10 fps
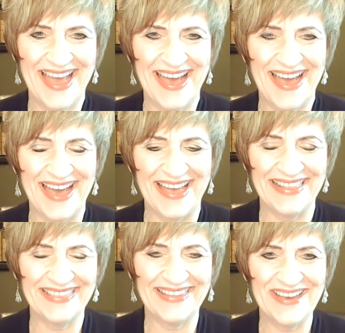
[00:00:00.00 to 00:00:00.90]

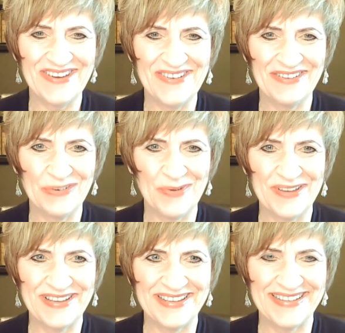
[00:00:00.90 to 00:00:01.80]
Hello,
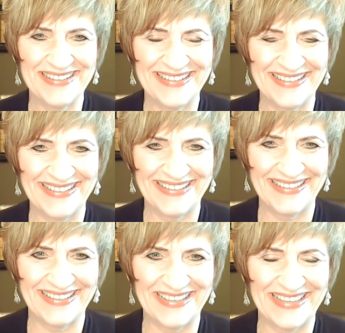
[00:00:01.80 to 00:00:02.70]
everyone.
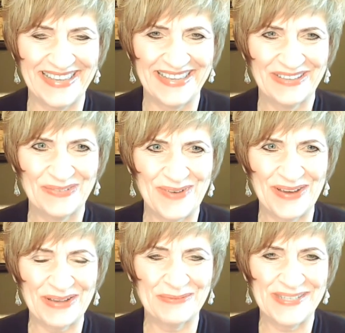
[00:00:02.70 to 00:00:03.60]

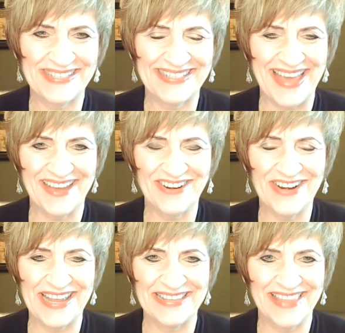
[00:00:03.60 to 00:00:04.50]
Welcome to
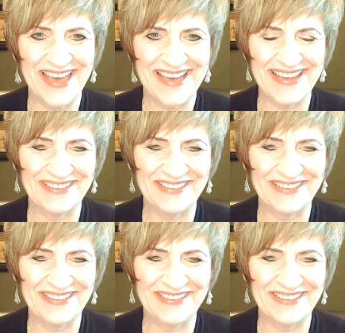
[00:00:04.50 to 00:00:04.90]
Saturday Live.